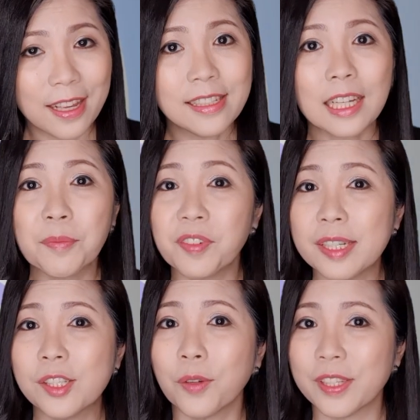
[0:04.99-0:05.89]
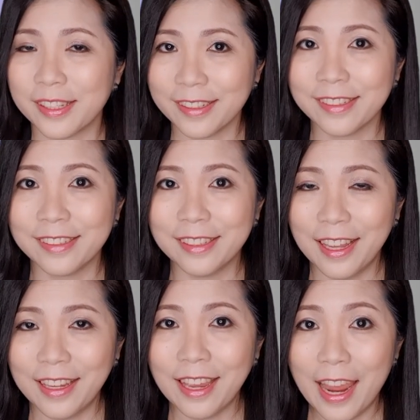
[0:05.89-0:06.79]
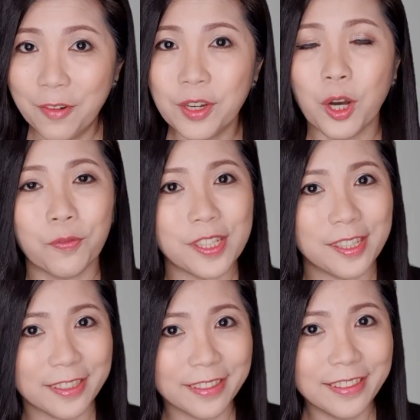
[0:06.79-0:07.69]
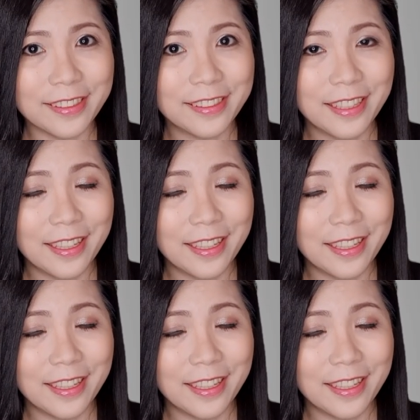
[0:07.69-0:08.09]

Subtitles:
circumference of a circle, area of a circle,